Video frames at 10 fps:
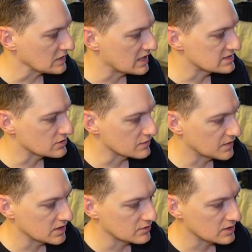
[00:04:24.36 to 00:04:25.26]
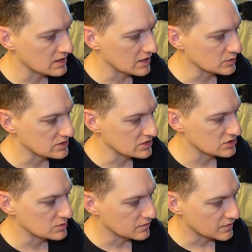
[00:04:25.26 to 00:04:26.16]
And so the final thing I will teach
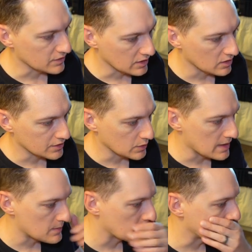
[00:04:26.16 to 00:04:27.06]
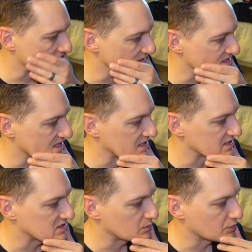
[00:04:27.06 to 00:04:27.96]
you before the audio ape is
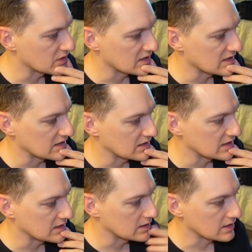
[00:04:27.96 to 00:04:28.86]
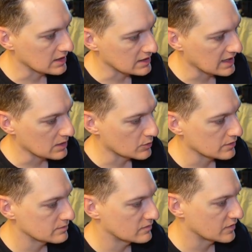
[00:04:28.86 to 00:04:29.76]
to bring in a camera.
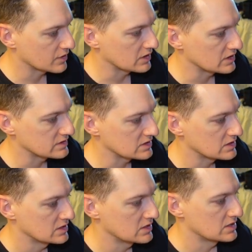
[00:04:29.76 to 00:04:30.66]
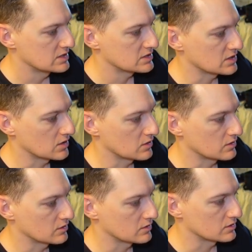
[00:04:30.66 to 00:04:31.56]
Very easy. So
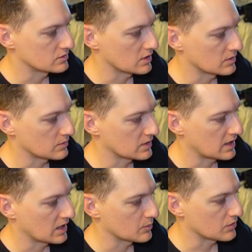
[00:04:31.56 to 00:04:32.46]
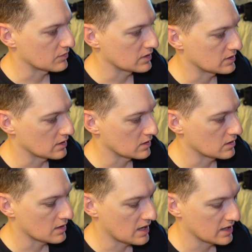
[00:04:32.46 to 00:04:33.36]
you're going to drop camera right there.
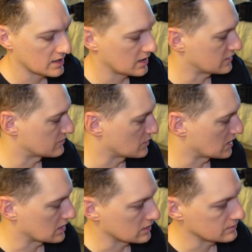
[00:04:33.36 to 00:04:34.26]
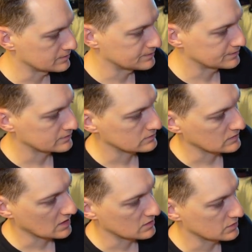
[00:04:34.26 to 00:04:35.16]
I have mine.
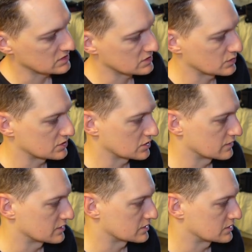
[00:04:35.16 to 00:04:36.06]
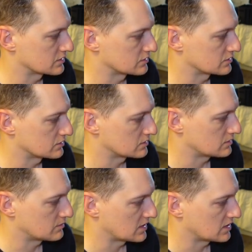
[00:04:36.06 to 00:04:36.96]
Let me switch over to
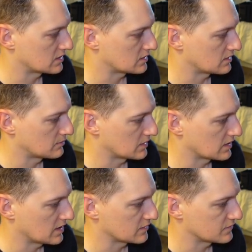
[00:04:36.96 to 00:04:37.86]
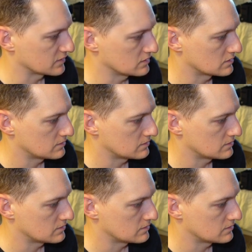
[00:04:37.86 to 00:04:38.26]
my iPhone.